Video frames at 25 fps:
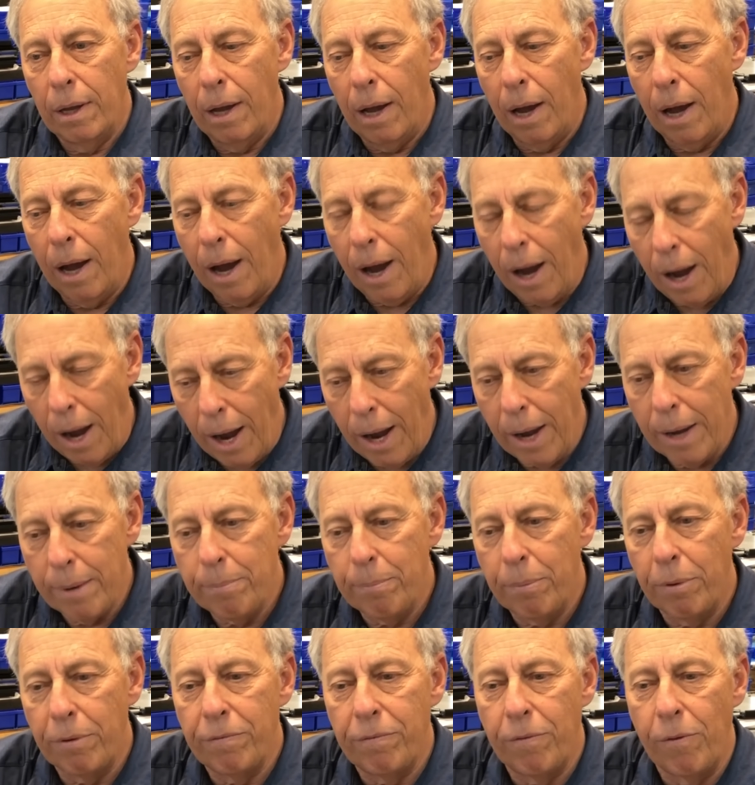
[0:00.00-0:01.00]
a high
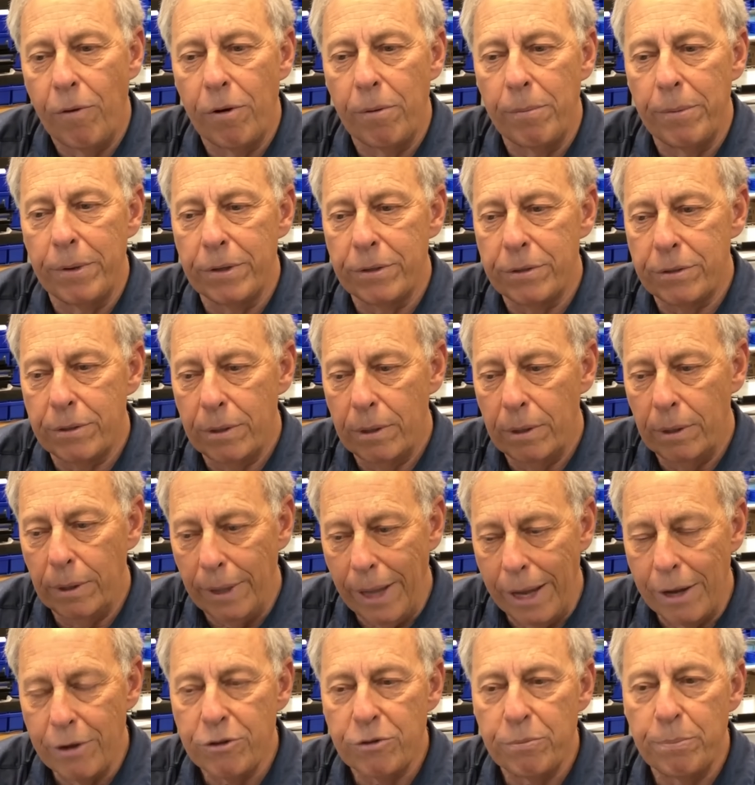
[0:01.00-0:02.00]
performance
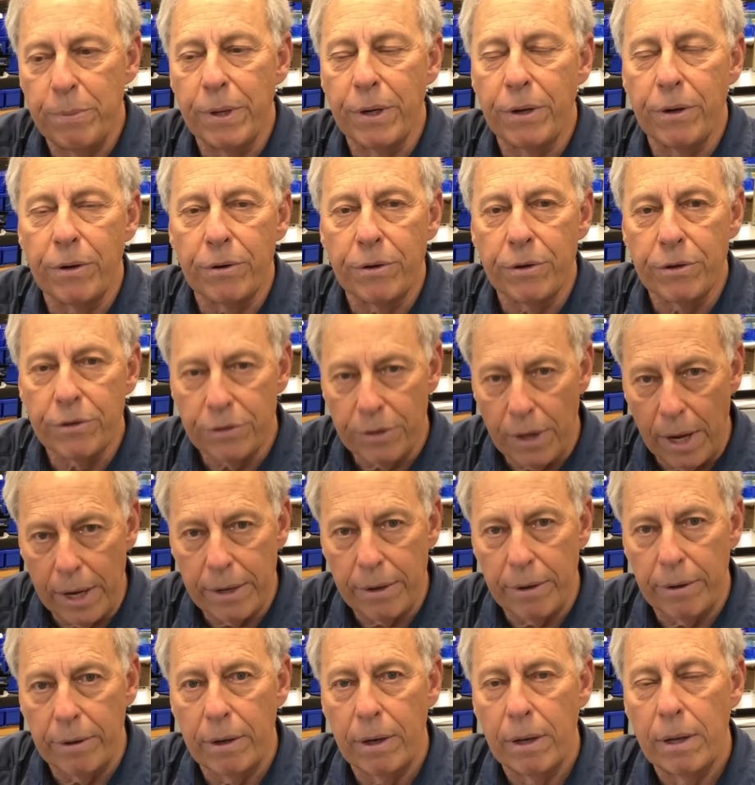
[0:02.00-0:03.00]
loudspeaker
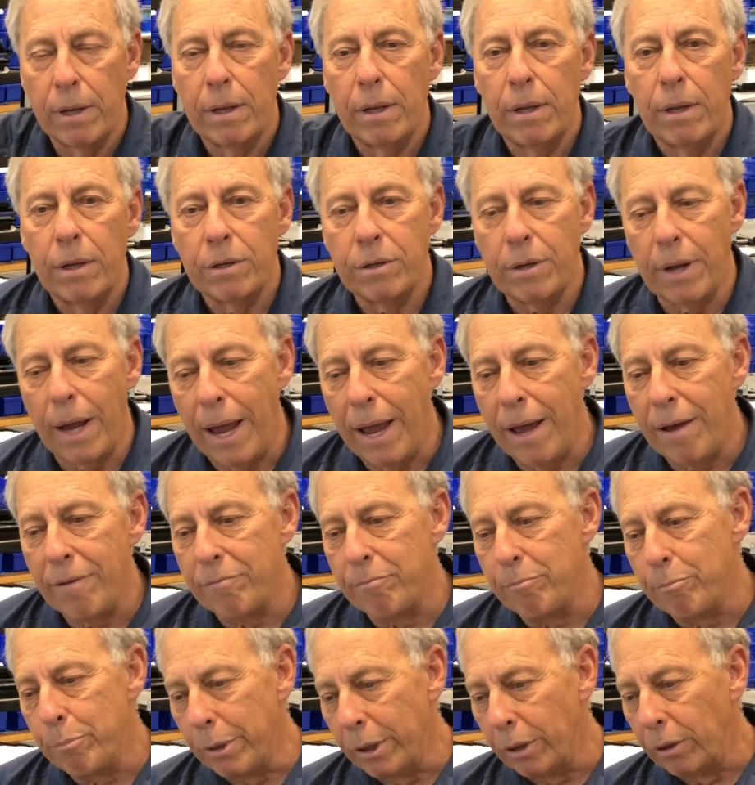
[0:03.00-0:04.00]
designer to
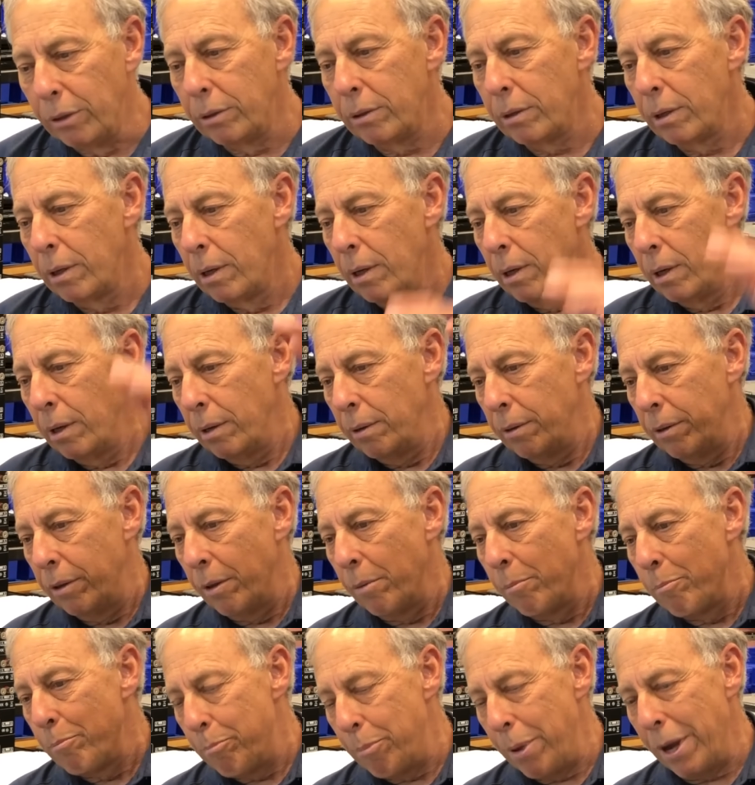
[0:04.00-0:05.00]
have built the
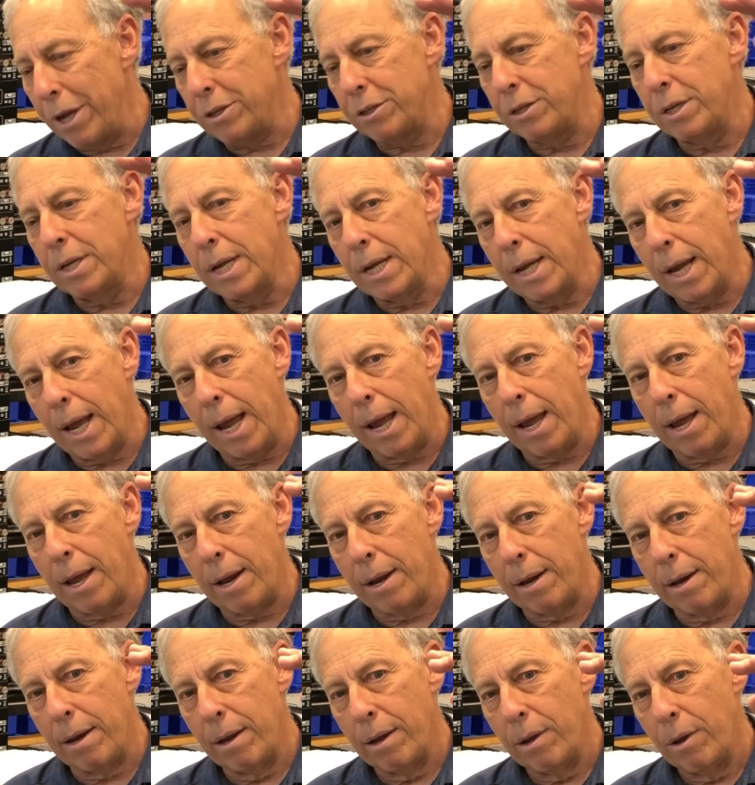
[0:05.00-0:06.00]
best he
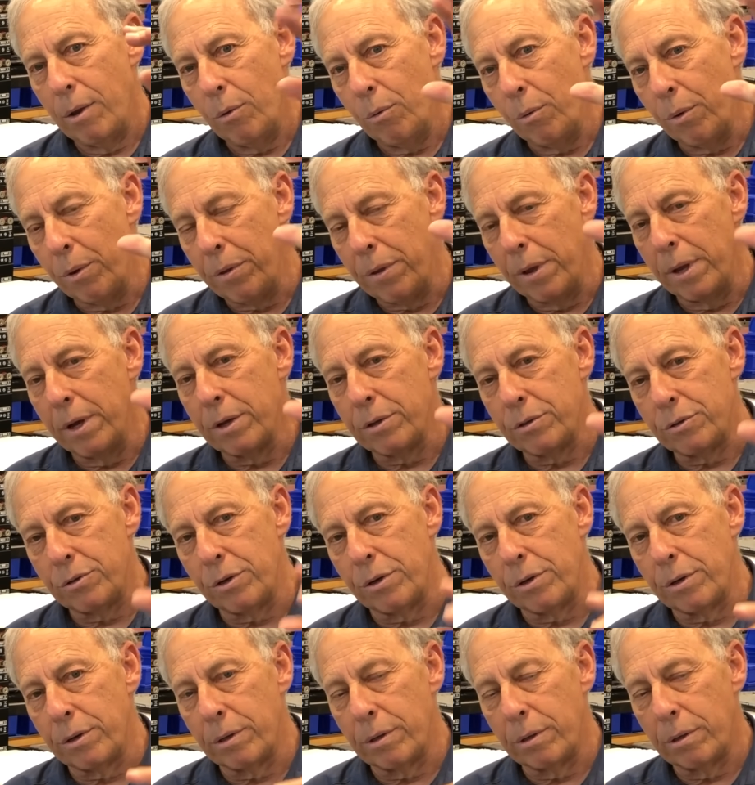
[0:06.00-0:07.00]
can within a
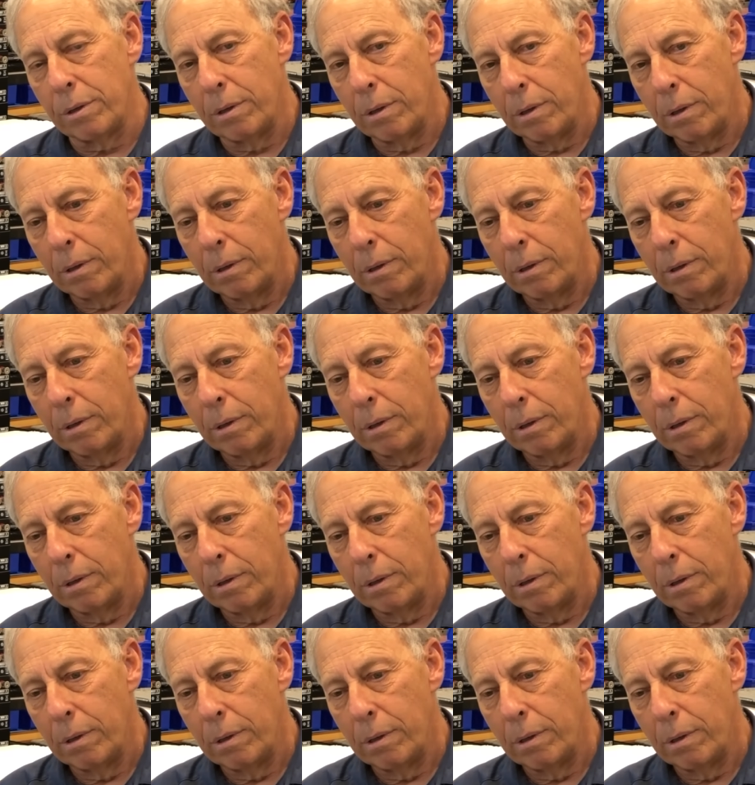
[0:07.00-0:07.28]
certain